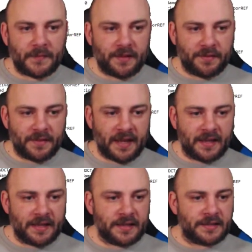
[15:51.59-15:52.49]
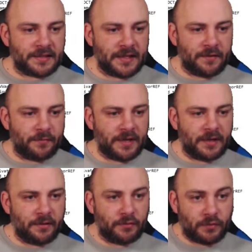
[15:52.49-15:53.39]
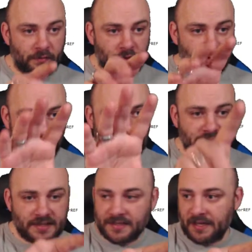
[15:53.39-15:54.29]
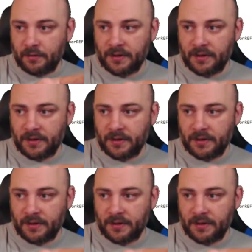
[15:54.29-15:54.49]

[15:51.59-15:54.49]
That is, if we trace this out,